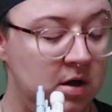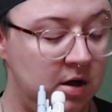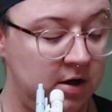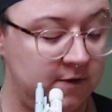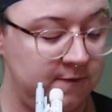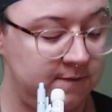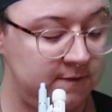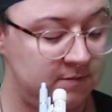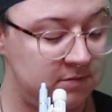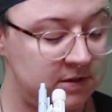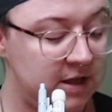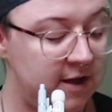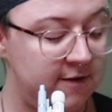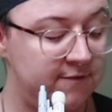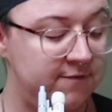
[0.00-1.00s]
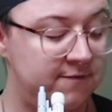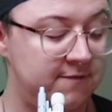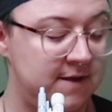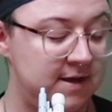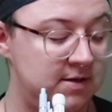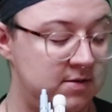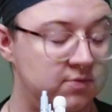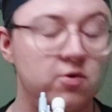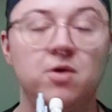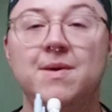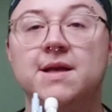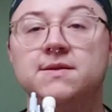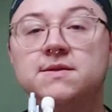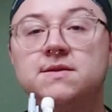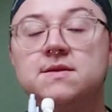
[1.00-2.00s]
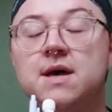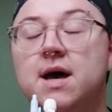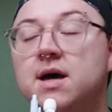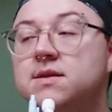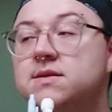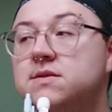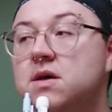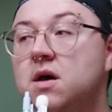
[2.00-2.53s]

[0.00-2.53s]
of love and romance that